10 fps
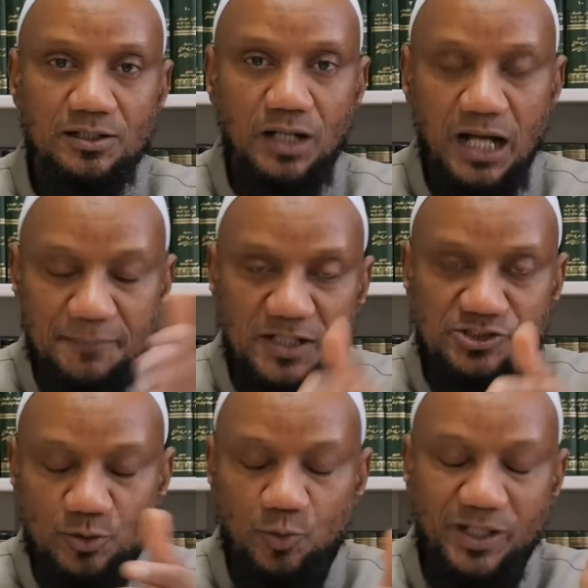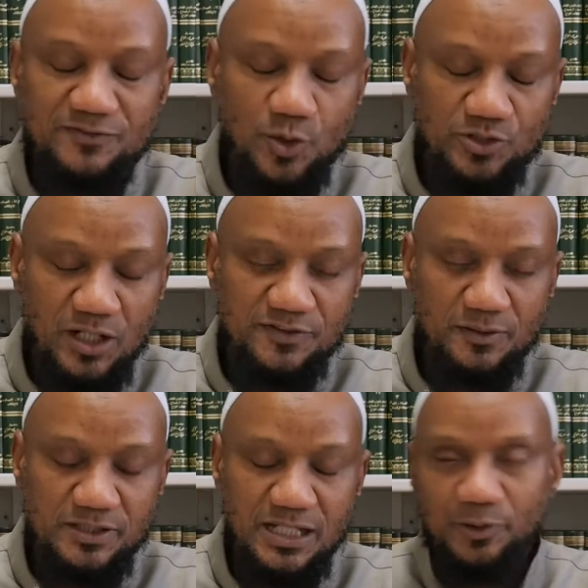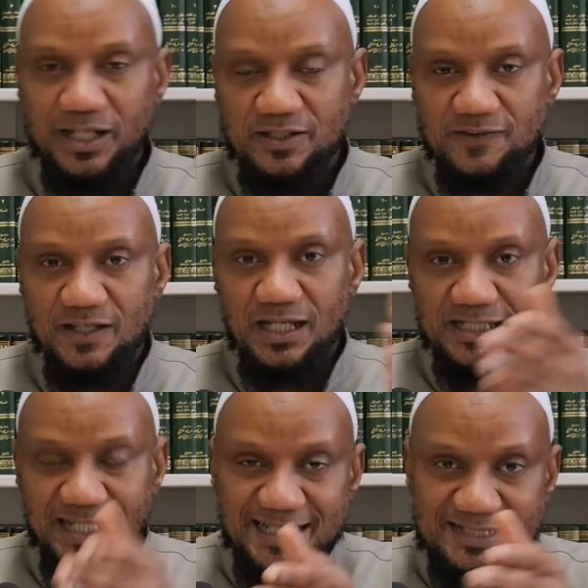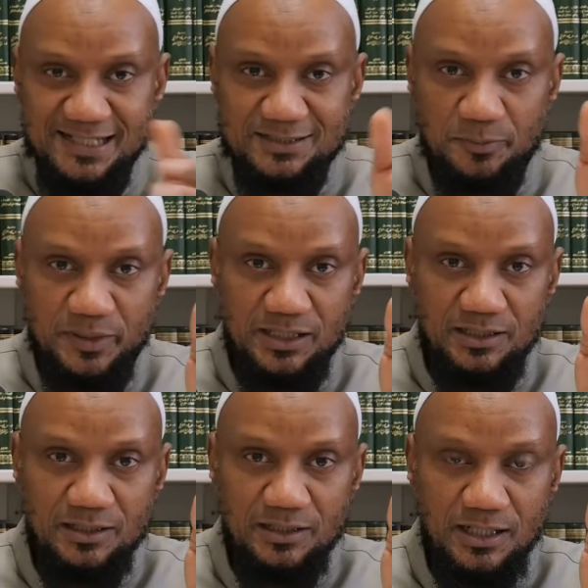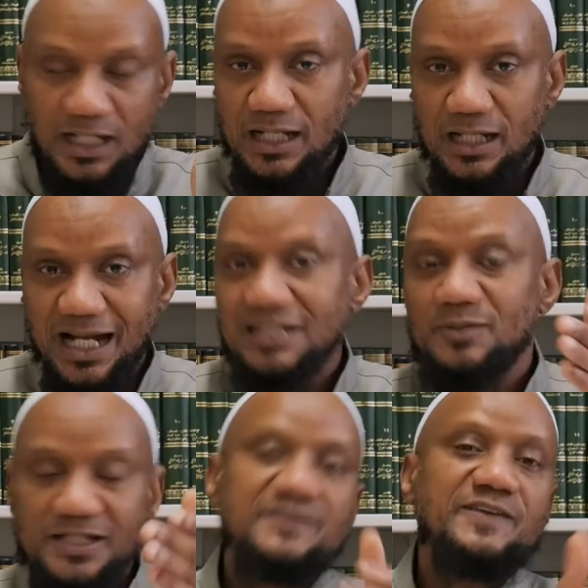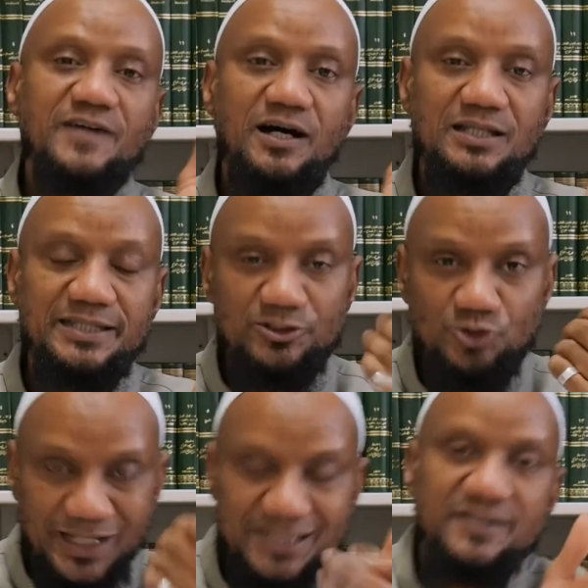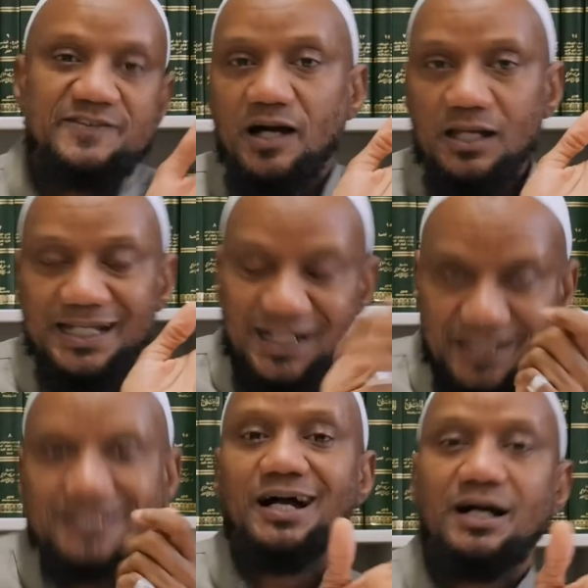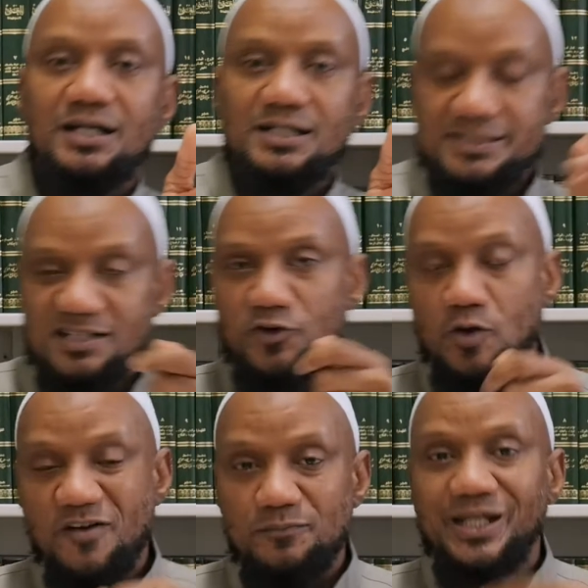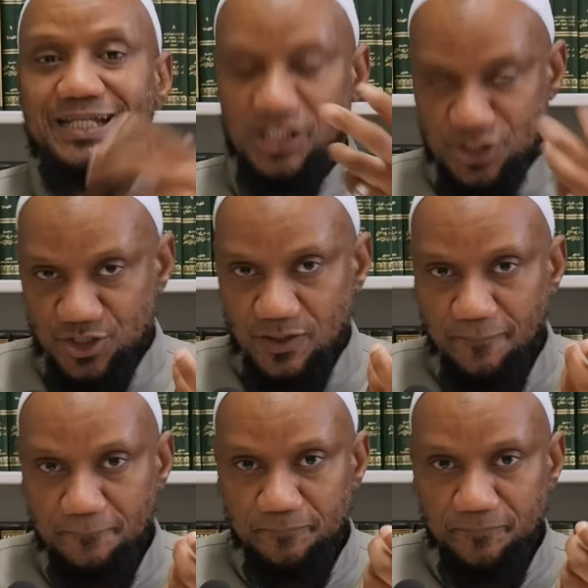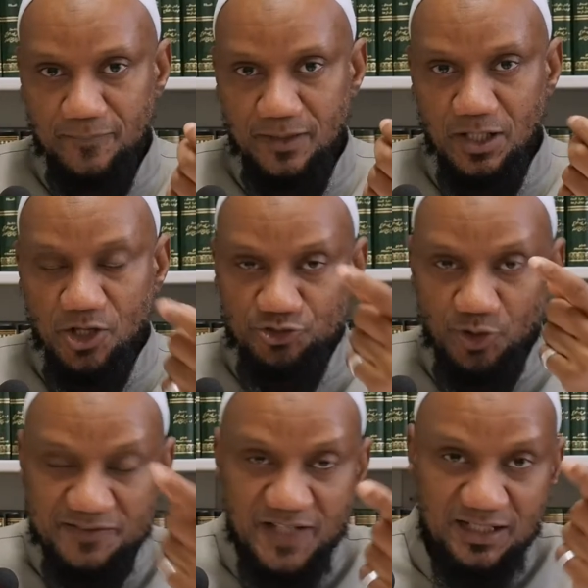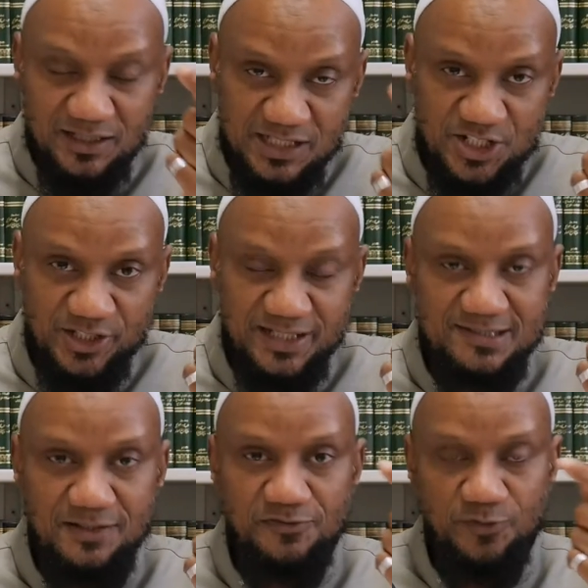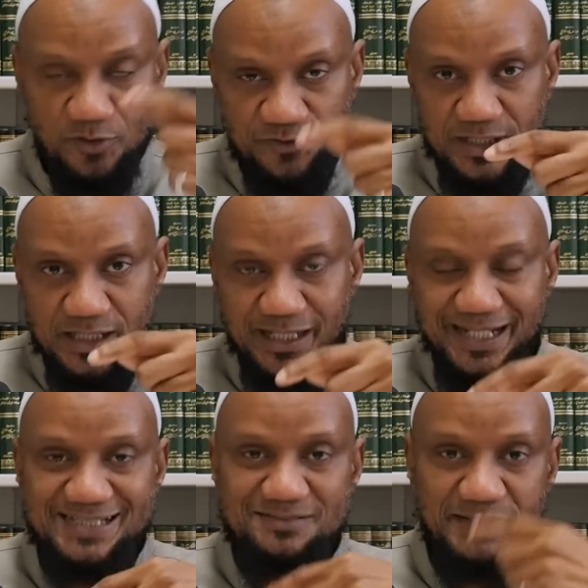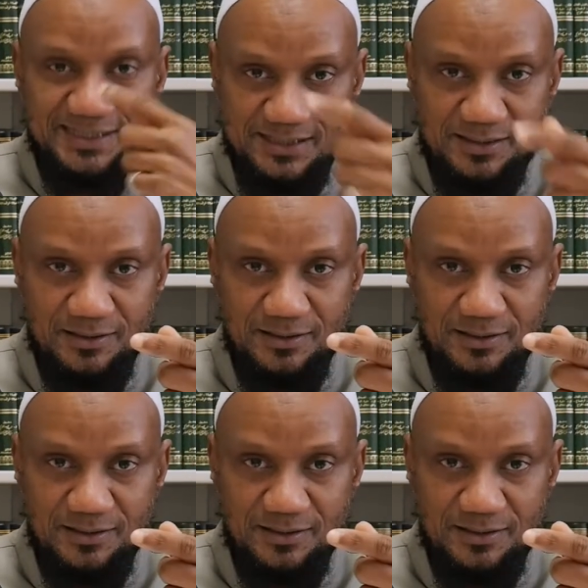amongst one of those of some of the narrators, then that's said to be adam al-ittisal. There's no ittisal, inqita'. There's a form of breakage. So if that condition is forfeited, it is missed,